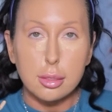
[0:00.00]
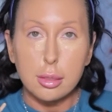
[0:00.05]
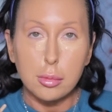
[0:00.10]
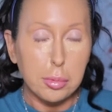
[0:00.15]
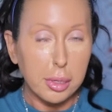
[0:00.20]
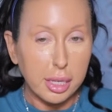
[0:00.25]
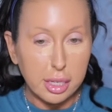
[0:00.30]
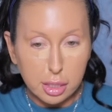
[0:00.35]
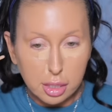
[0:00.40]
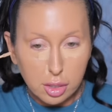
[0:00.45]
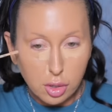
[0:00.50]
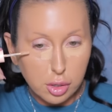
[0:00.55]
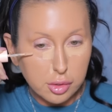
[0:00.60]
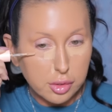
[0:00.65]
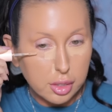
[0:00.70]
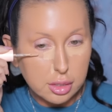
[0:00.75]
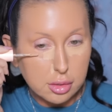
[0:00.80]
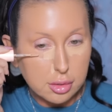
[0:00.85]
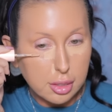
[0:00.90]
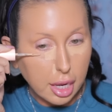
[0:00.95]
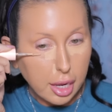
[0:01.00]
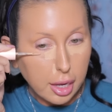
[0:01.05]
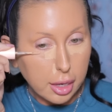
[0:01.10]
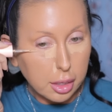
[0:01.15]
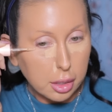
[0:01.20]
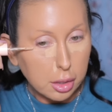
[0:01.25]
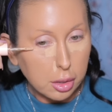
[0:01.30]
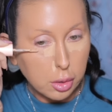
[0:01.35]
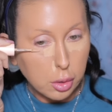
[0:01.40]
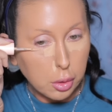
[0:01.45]
depending on the
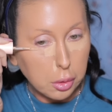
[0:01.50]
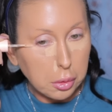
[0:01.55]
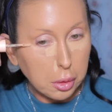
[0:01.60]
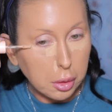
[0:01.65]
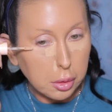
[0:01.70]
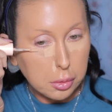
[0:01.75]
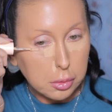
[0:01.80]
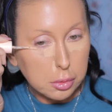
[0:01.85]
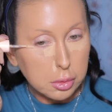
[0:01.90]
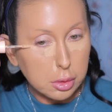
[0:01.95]
day, you know?